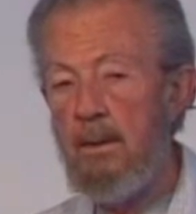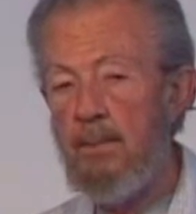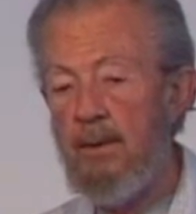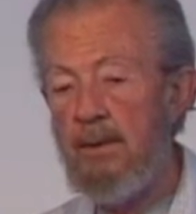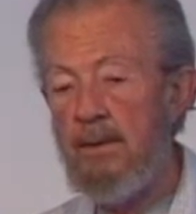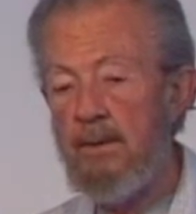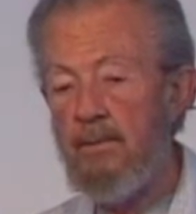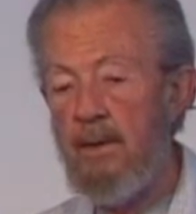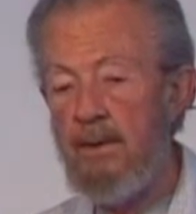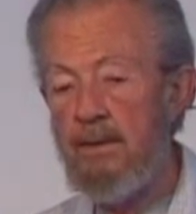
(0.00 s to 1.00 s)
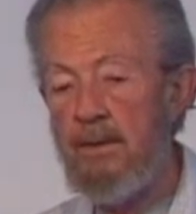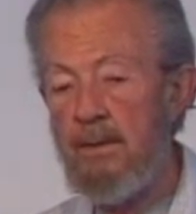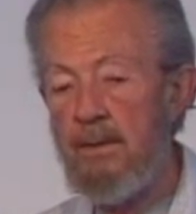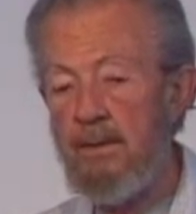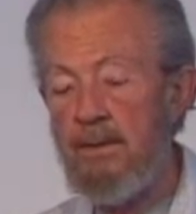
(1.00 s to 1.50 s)
the presence of
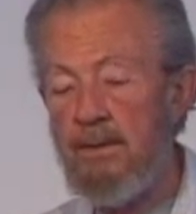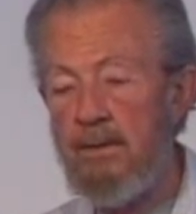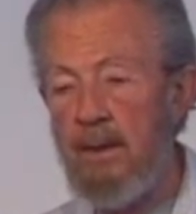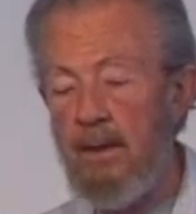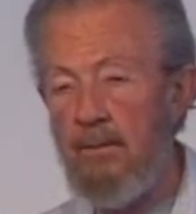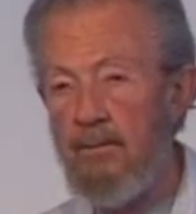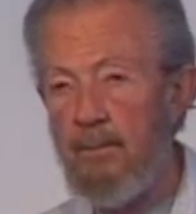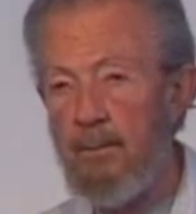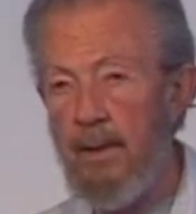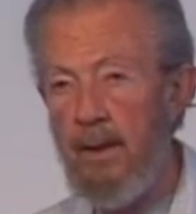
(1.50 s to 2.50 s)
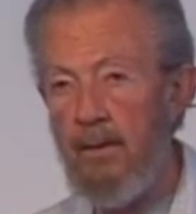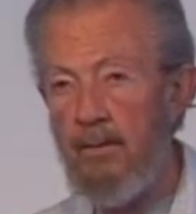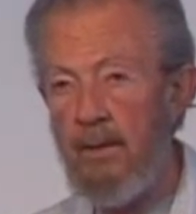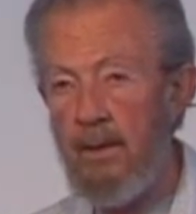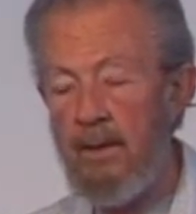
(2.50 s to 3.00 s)
consciousness itself, prior
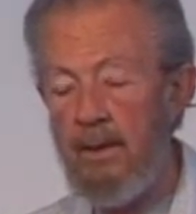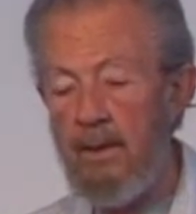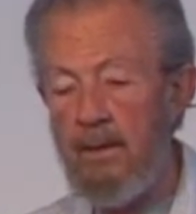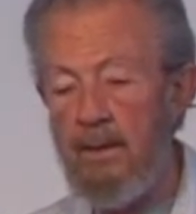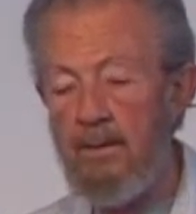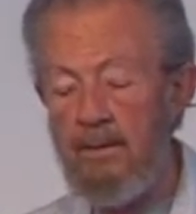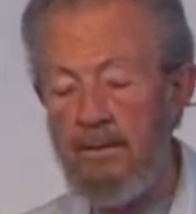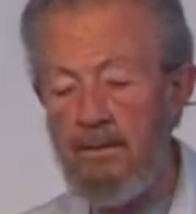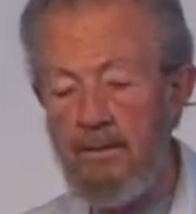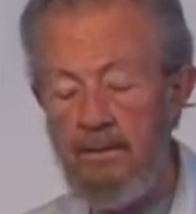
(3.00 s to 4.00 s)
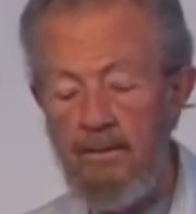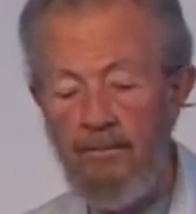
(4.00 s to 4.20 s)
to any kind of content.